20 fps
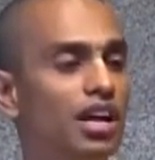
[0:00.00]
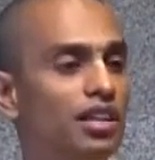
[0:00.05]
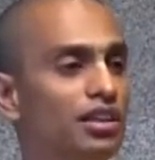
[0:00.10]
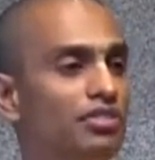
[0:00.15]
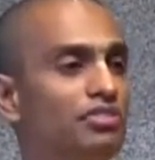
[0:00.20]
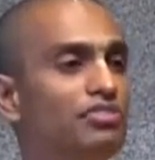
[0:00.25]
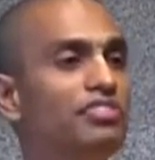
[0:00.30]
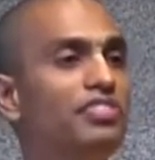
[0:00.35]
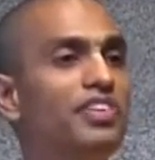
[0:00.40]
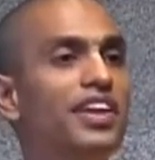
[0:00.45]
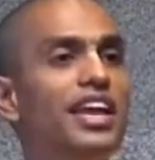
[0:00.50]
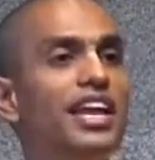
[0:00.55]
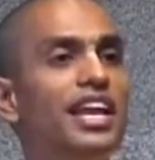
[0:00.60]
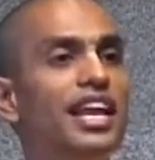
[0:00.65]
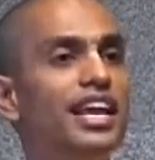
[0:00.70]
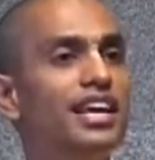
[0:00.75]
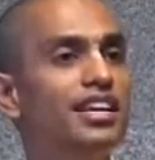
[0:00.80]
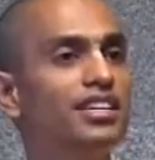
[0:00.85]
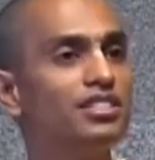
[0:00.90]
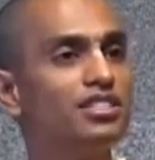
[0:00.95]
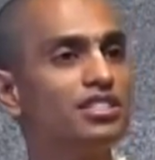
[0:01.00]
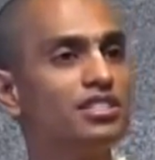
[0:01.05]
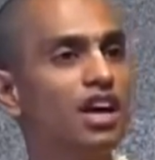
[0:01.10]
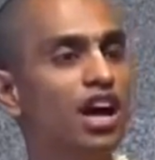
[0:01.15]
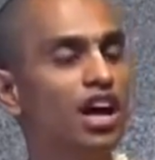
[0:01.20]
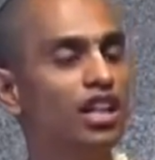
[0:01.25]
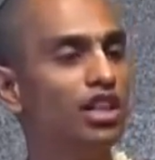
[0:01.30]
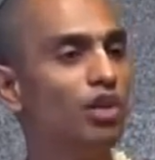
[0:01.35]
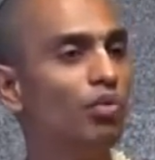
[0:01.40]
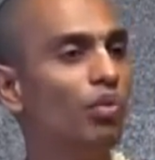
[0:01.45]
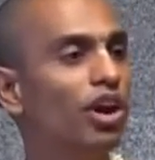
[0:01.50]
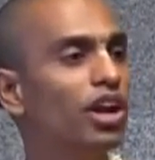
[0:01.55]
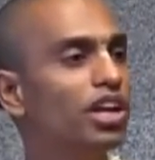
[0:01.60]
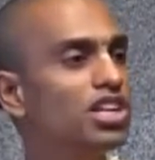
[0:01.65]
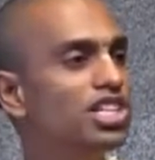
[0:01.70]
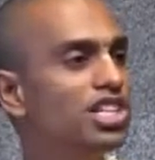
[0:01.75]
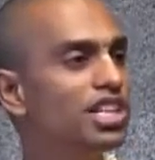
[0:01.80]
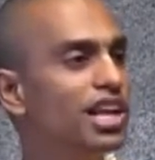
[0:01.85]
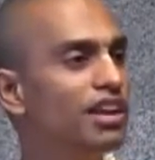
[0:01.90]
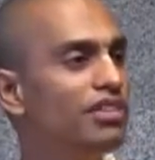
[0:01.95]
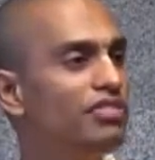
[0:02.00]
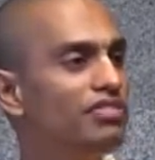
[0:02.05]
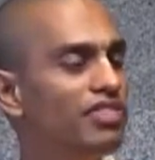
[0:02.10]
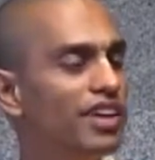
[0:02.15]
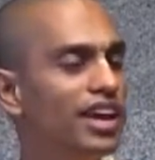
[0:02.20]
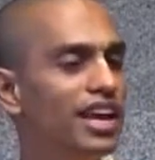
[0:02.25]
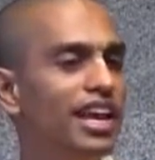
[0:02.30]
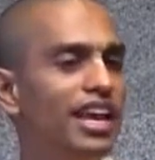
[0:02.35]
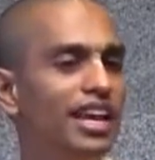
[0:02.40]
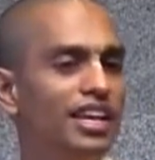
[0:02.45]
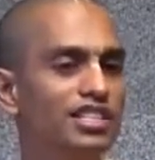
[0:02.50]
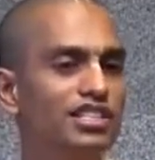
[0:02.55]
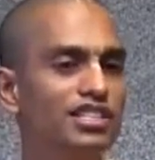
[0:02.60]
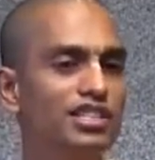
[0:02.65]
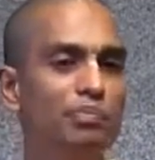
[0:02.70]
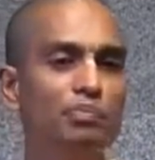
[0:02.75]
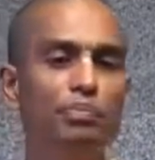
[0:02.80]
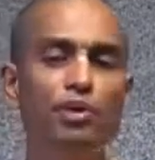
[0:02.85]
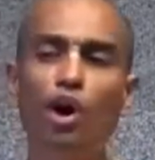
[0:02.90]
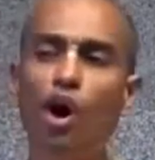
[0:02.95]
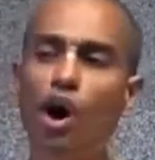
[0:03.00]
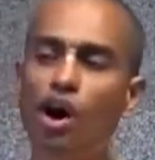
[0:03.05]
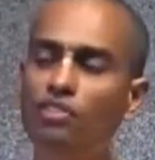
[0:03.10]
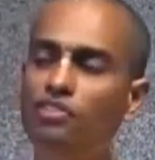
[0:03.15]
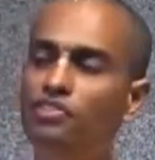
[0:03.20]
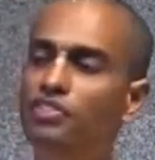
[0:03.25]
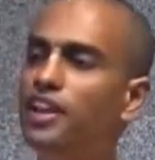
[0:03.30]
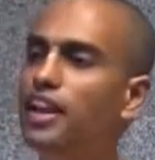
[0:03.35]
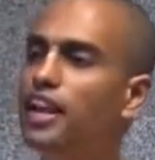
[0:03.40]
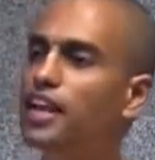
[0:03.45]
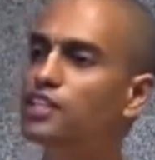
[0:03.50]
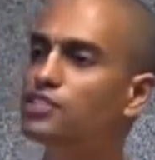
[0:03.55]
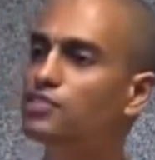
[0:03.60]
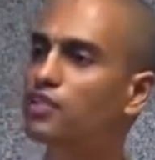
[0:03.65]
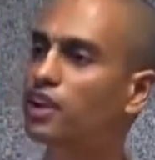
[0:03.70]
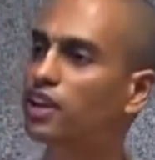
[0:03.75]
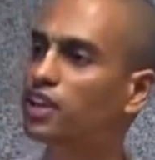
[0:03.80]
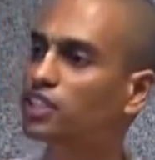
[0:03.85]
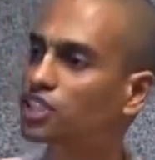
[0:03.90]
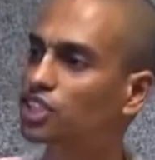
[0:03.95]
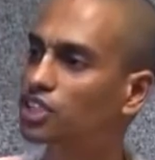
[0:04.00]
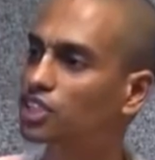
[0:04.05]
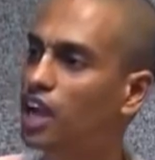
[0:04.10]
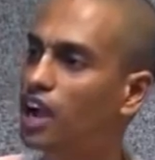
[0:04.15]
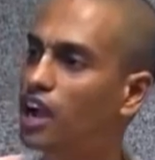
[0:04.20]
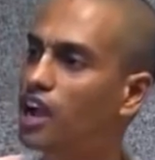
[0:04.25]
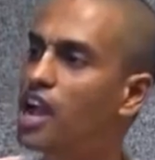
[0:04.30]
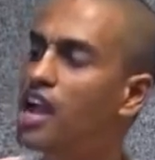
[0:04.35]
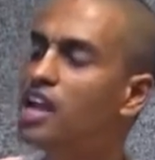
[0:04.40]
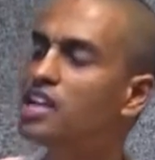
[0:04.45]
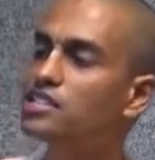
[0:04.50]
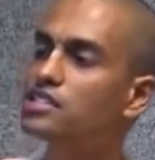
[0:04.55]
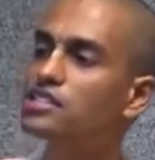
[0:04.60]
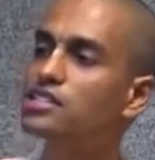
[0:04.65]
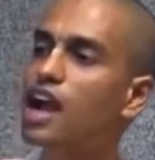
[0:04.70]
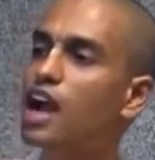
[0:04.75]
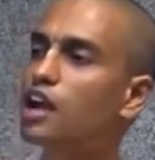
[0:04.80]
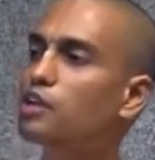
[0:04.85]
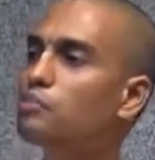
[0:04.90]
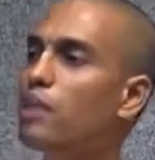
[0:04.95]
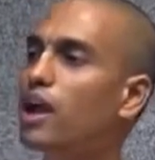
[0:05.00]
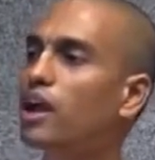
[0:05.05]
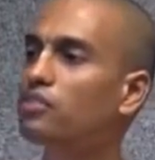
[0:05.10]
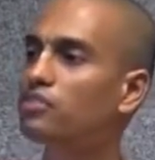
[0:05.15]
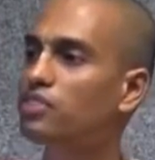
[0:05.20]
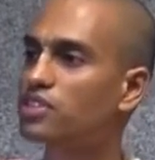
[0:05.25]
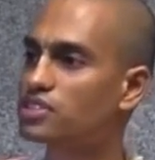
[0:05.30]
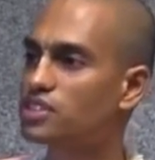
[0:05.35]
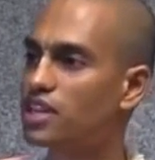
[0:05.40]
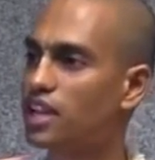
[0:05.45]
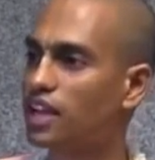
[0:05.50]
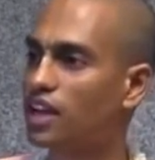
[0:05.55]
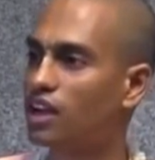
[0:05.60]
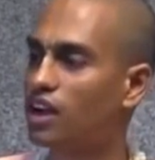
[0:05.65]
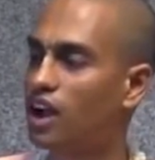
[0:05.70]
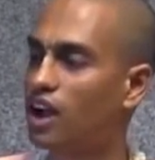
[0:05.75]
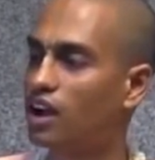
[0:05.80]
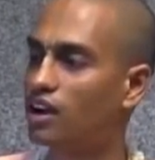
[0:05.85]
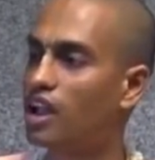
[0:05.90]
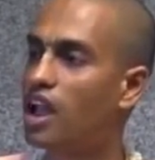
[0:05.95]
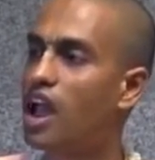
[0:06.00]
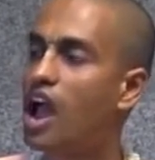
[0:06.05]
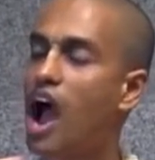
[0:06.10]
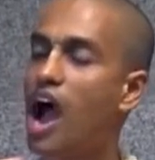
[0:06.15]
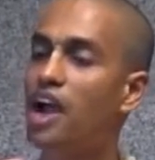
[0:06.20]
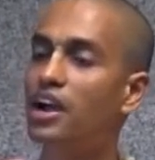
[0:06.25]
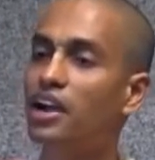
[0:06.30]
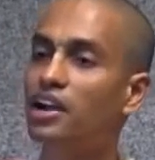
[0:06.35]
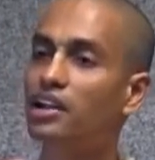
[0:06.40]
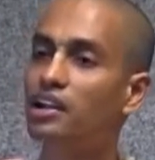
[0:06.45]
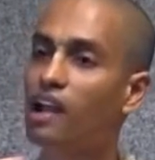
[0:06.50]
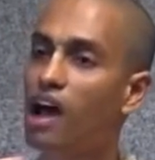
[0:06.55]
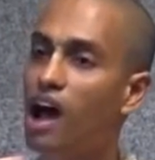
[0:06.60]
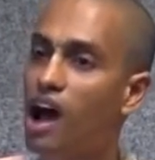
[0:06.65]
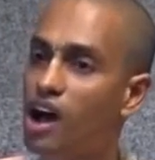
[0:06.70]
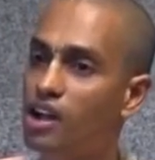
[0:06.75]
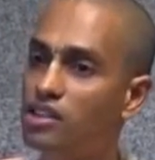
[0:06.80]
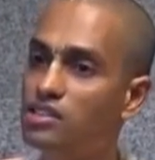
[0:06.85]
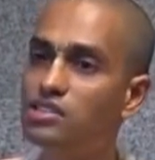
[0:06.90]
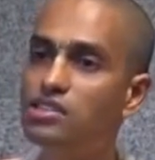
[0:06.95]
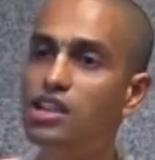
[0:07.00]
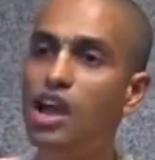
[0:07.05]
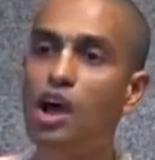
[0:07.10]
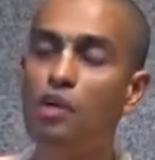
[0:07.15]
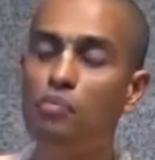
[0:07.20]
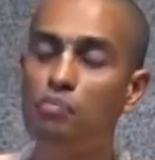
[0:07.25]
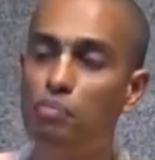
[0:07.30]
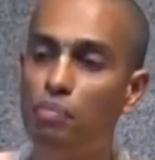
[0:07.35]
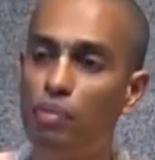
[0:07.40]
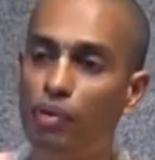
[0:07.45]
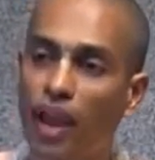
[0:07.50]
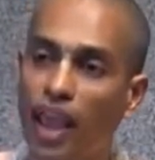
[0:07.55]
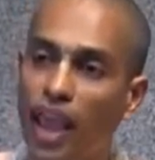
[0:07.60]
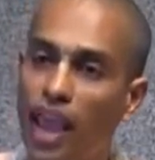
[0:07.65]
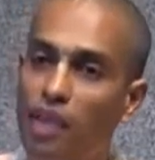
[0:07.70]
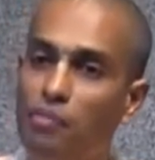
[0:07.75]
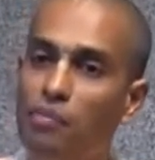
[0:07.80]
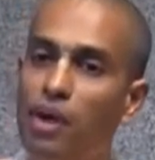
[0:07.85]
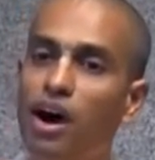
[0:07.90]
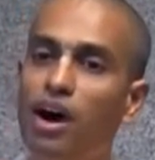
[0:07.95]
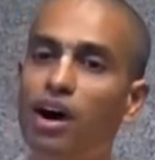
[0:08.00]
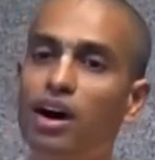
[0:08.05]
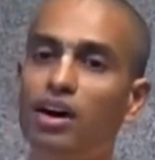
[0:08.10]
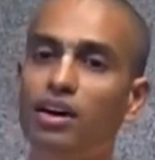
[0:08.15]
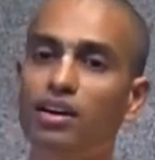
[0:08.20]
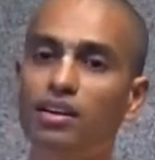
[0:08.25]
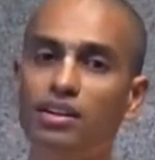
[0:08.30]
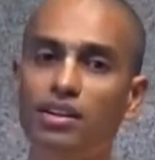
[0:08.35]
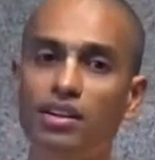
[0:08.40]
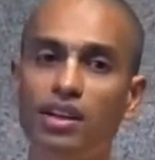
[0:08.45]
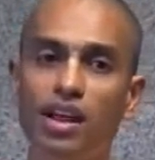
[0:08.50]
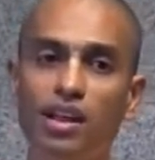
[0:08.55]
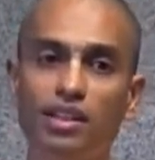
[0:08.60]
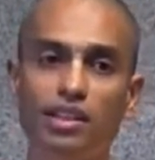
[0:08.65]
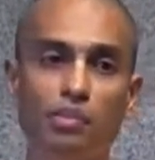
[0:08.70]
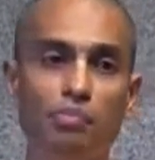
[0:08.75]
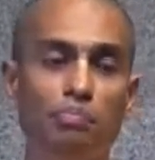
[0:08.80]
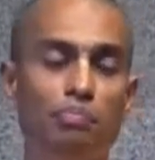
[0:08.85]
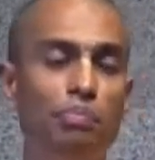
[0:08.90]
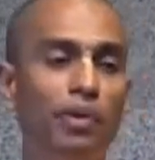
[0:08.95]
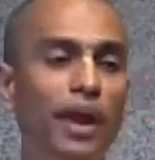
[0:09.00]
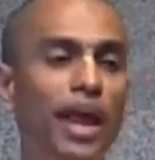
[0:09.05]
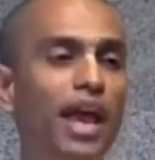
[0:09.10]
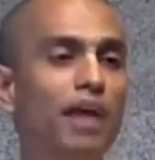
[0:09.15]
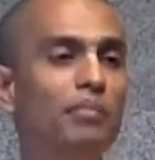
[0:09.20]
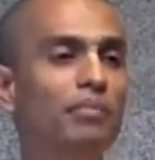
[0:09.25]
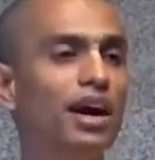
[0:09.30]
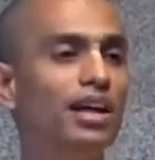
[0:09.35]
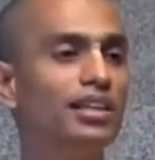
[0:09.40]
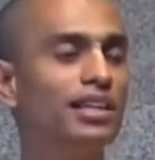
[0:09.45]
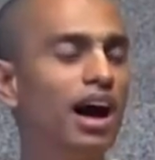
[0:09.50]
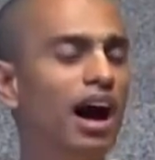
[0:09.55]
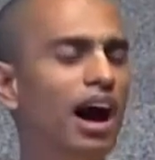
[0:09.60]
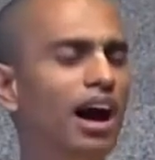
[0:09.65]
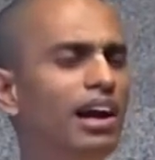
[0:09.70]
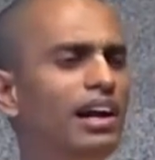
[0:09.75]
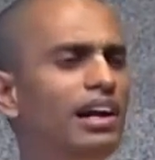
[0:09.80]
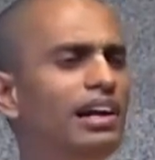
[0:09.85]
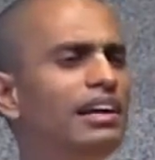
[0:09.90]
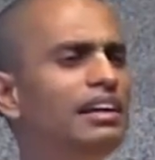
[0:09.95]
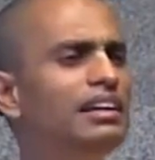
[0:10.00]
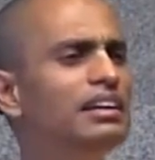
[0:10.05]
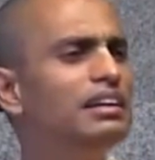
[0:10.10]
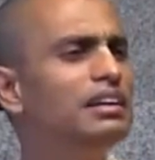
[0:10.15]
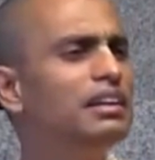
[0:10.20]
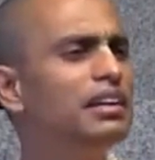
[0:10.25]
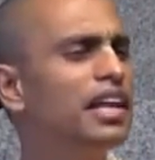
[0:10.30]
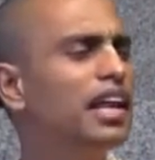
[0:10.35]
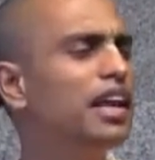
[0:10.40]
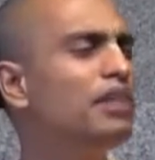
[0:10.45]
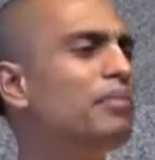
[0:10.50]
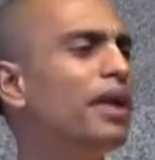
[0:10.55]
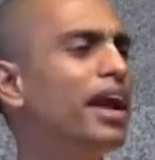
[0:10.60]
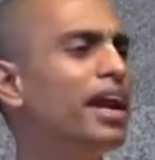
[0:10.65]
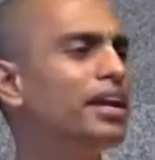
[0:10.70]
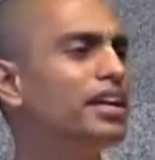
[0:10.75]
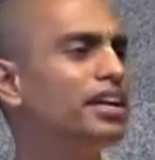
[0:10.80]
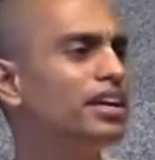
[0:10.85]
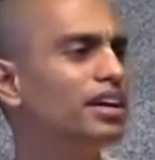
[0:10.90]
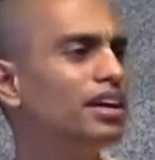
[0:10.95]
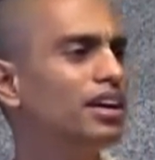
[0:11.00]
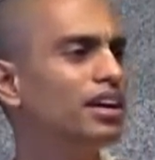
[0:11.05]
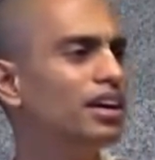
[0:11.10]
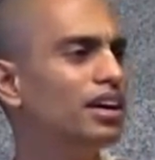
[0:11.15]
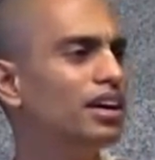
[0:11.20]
the feelings, the original feelings, the pure feelings for Krishna start manifesting in our heart. And at last, prema, the ultimate